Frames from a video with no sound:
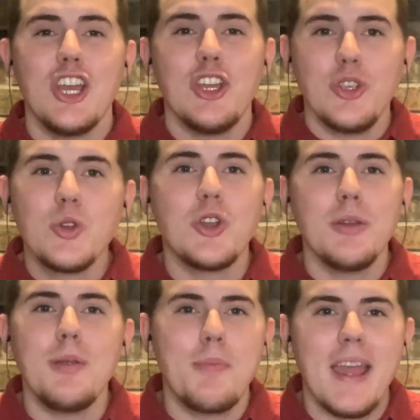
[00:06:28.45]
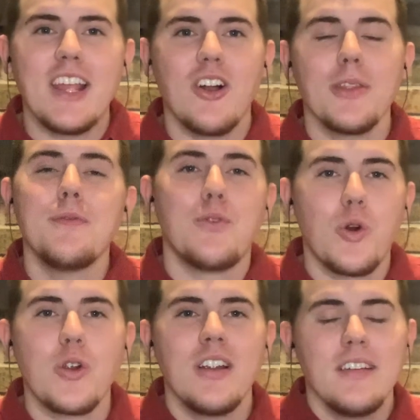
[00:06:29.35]
You could be paying on them
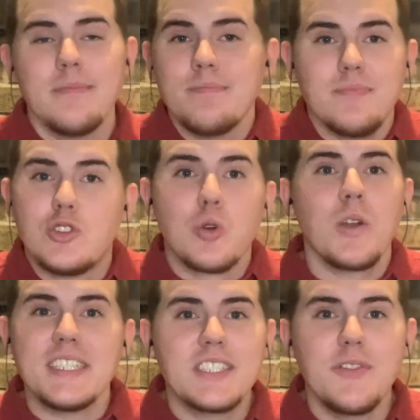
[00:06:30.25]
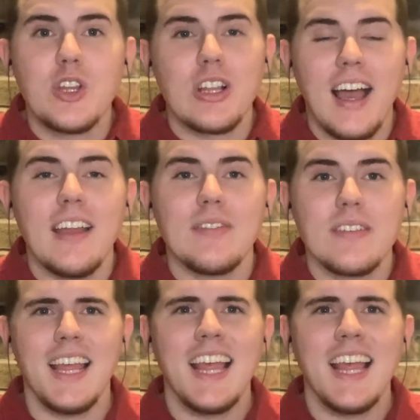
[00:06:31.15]
for the rest of your life.